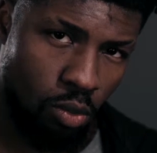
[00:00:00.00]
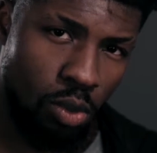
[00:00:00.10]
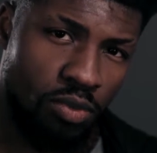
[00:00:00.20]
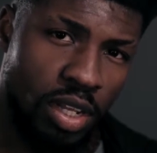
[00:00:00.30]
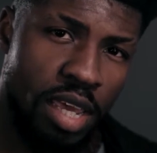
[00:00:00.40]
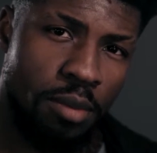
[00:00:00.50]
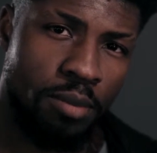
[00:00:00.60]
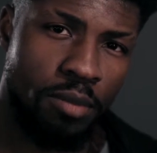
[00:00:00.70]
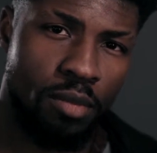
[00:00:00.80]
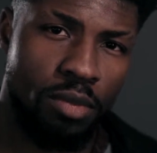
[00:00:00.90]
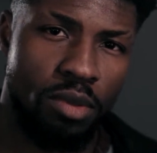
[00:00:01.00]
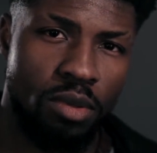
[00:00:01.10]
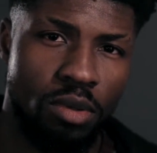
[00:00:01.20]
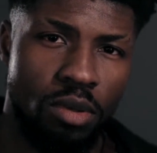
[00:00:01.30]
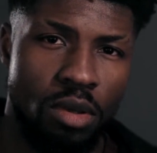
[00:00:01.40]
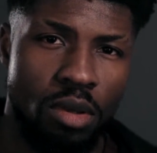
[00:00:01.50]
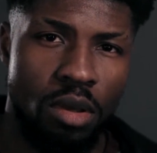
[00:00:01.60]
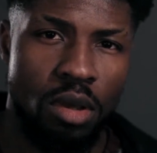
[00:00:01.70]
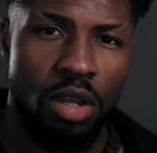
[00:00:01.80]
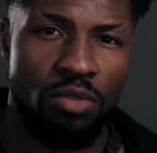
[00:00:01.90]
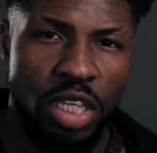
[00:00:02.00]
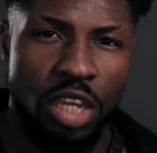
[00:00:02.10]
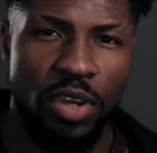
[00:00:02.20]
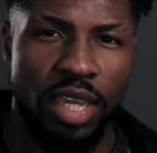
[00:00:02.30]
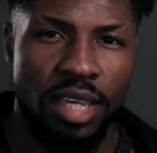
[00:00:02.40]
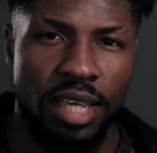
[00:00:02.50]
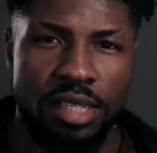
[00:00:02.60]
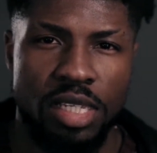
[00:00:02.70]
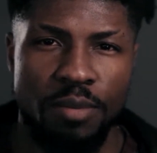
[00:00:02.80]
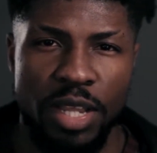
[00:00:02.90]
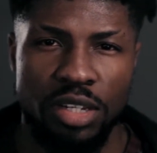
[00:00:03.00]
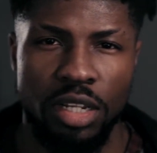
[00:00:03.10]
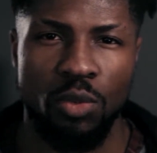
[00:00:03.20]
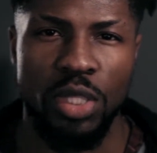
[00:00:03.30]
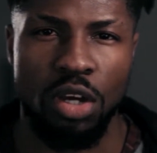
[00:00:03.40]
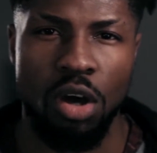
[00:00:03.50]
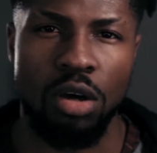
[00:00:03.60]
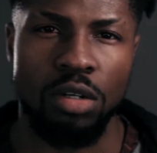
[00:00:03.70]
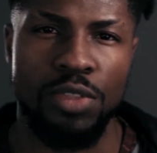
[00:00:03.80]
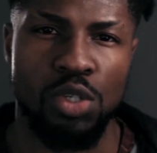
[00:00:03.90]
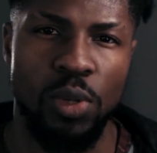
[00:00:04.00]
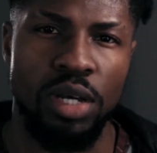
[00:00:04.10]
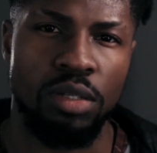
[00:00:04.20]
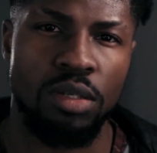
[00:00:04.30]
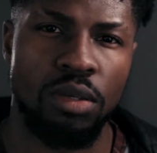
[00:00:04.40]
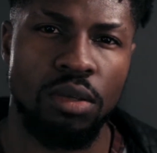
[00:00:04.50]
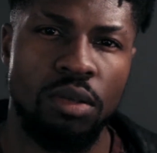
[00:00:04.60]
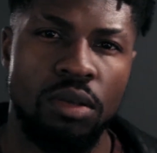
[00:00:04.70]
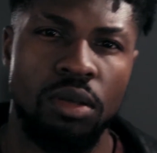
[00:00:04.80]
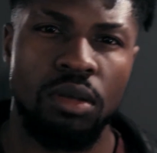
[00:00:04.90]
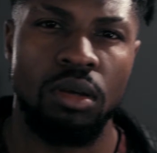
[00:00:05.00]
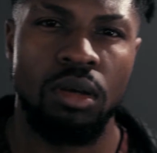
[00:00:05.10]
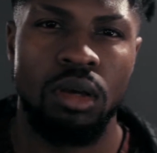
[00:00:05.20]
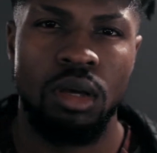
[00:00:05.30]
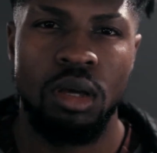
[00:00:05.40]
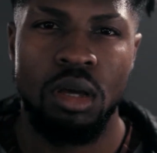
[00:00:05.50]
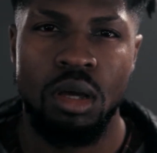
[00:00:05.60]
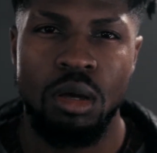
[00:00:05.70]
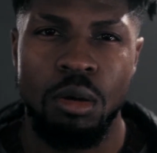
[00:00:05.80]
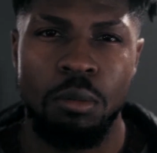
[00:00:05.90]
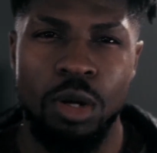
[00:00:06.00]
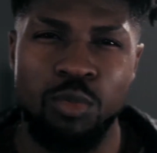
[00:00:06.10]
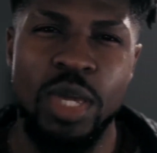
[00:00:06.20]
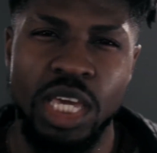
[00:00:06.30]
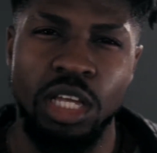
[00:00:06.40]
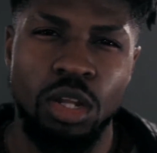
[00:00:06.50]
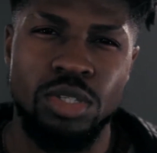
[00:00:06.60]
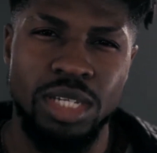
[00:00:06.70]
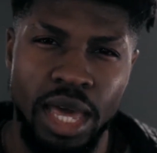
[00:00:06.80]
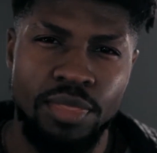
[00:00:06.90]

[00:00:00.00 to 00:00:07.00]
one flame, flickering and casting my shadow in the corner of this world. But if we can glow